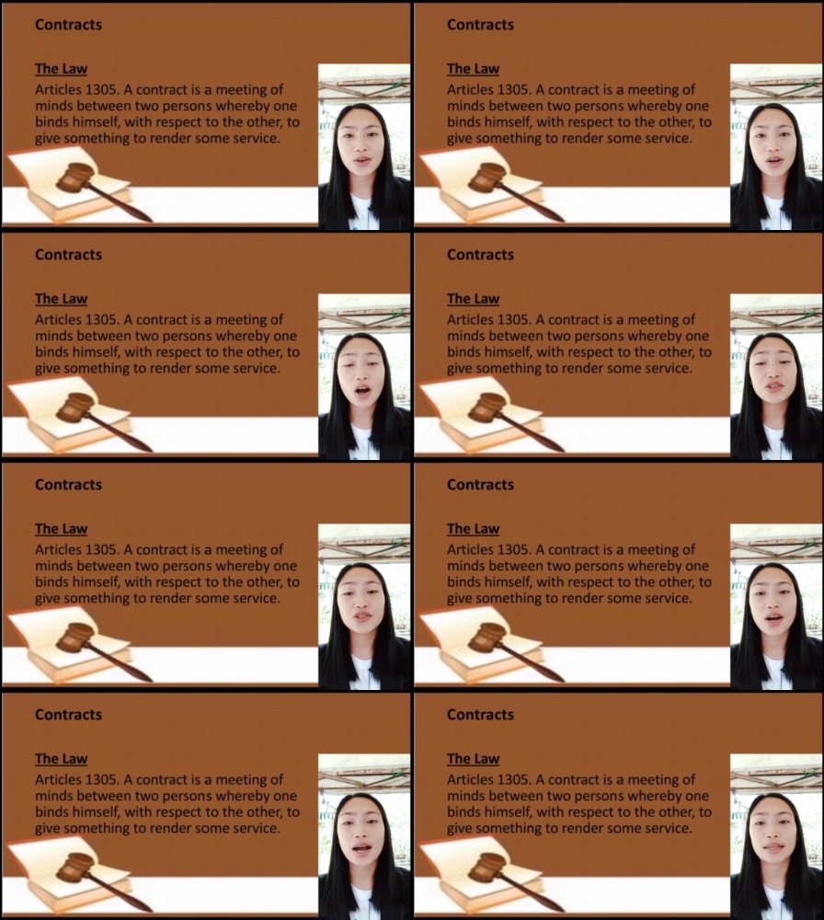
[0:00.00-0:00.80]

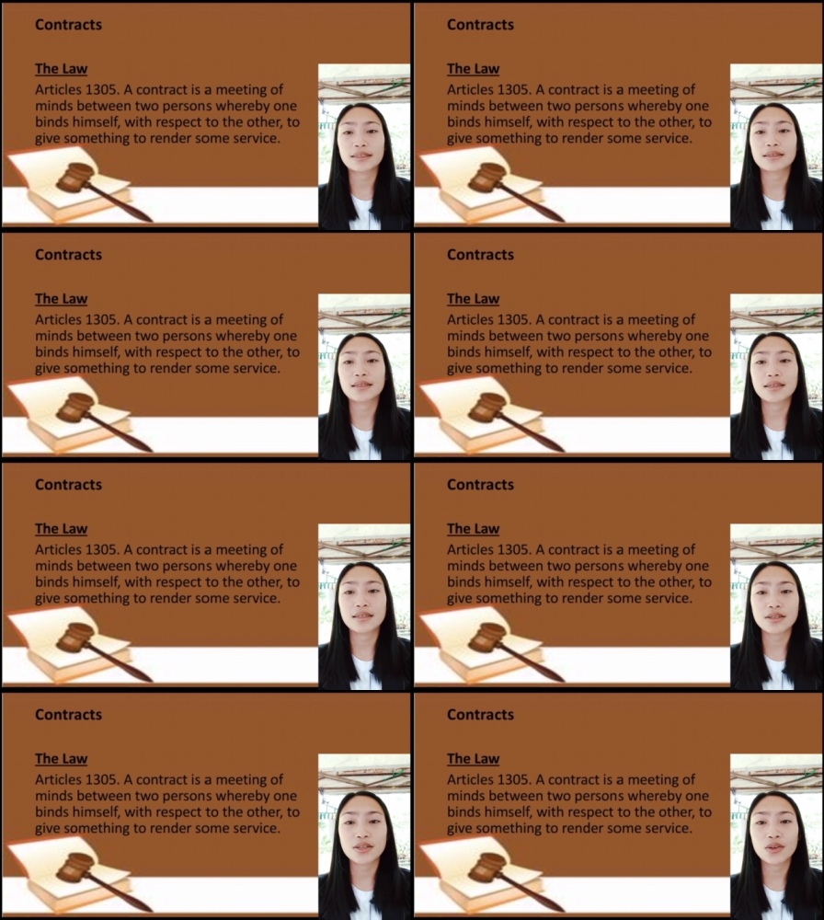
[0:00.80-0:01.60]

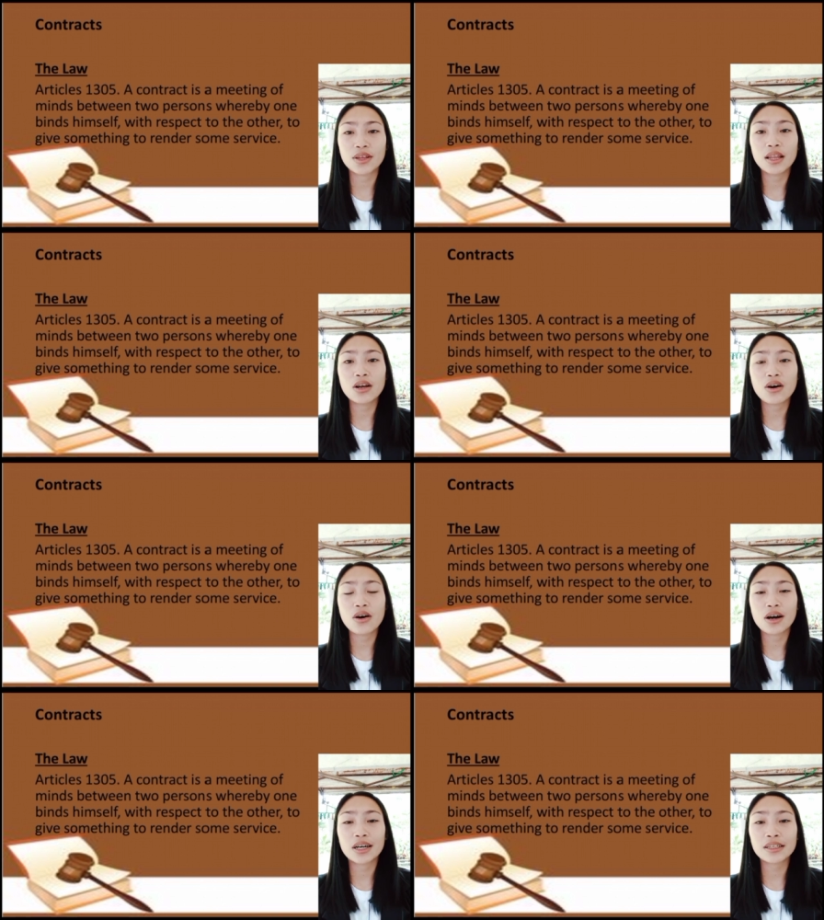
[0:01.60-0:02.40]
Contracts. So the law,
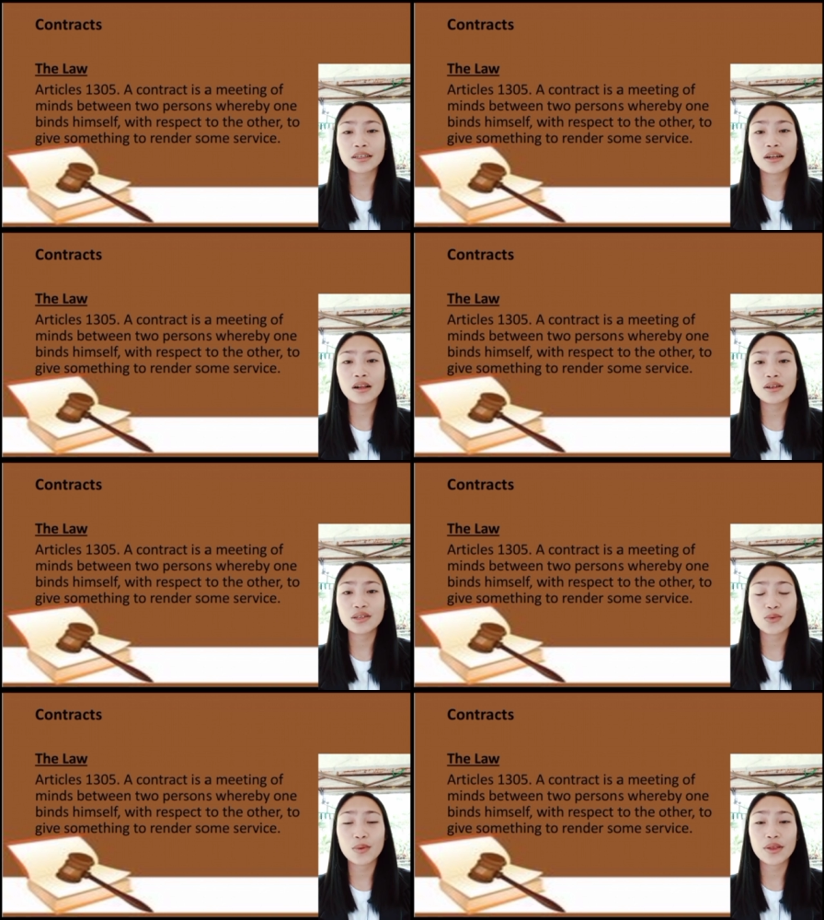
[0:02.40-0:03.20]

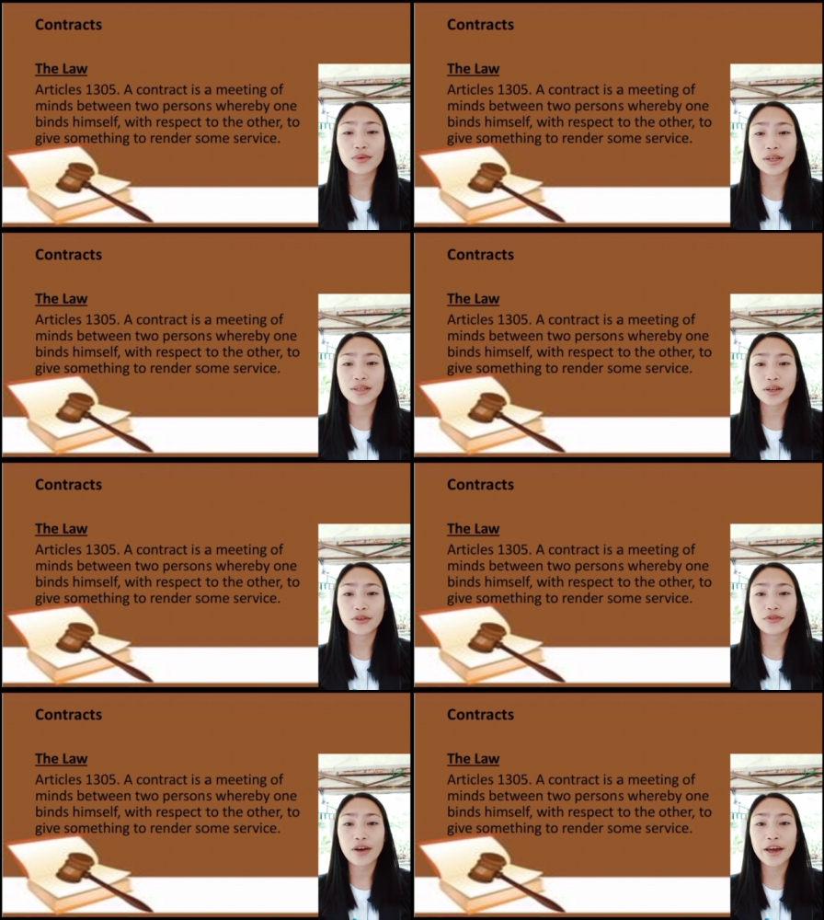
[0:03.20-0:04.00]
Articles
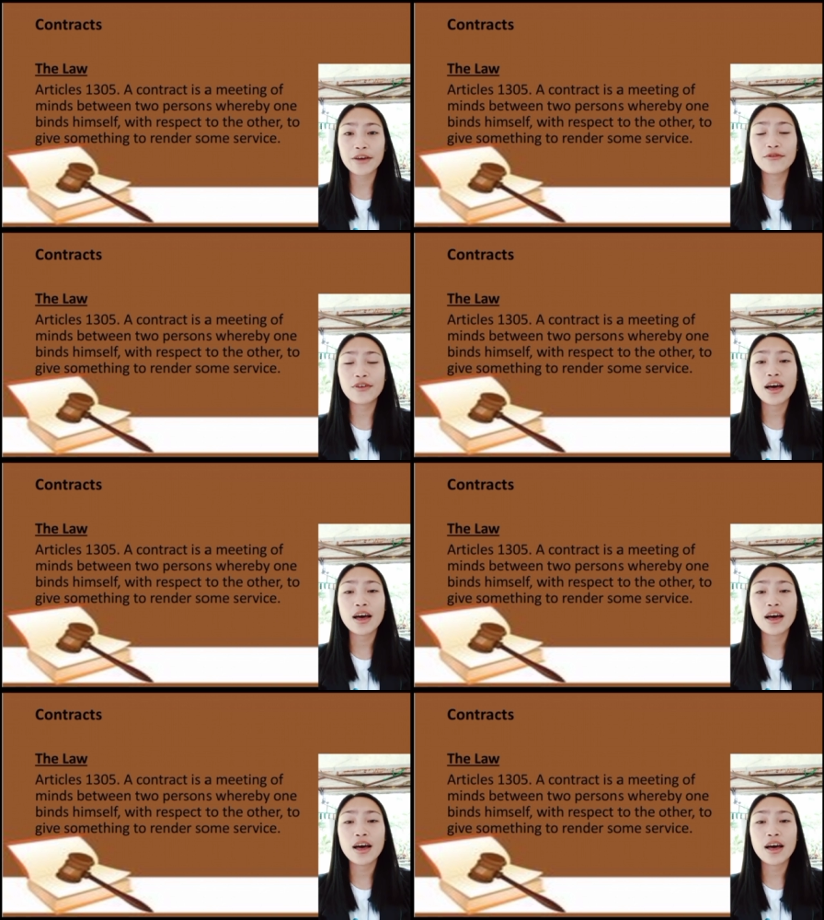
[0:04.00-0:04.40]
1305,